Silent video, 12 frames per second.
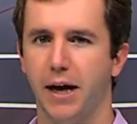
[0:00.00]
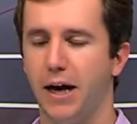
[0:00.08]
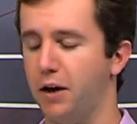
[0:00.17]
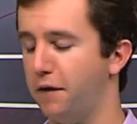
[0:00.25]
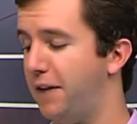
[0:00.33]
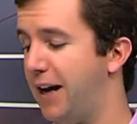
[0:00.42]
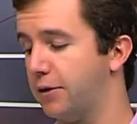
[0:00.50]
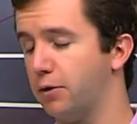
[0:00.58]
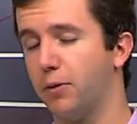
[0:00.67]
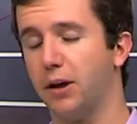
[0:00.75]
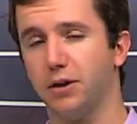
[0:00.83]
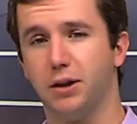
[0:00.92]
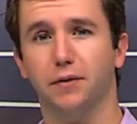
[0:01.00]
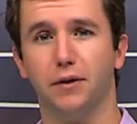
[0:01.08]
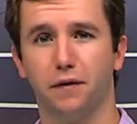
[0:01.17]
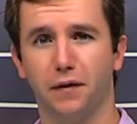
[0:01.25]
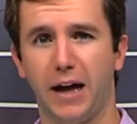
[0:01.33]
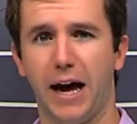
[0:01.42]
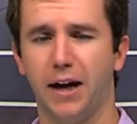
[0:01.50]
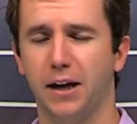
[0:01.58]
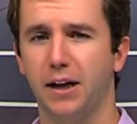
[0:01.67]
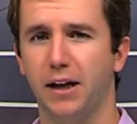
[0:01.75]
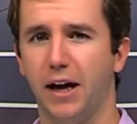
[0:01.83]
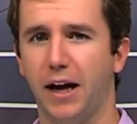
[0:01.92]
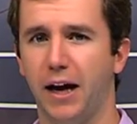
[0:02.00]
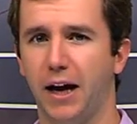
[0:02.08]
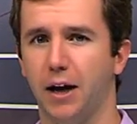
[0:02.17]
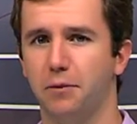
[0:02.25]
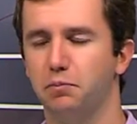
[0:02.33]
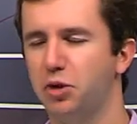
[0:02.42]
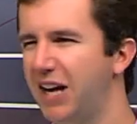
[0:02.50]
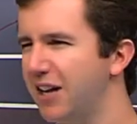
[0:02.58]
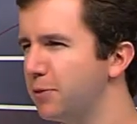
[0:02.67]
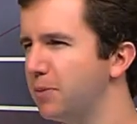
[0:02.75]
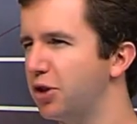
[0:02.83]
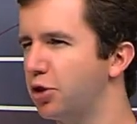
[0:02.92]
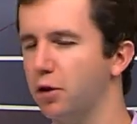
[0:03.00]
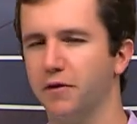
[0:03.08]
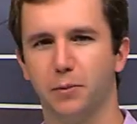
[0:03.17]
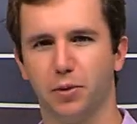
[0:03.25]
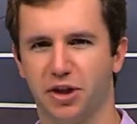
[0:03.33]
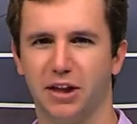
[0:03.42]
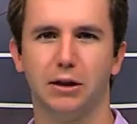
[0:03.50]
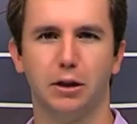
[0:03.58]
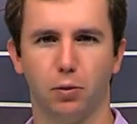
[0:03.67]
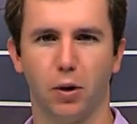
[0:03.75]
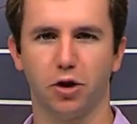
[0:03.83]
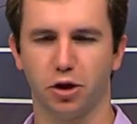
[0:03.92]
And in fact, they're relatively flat, and she hasn't been serving particularly well.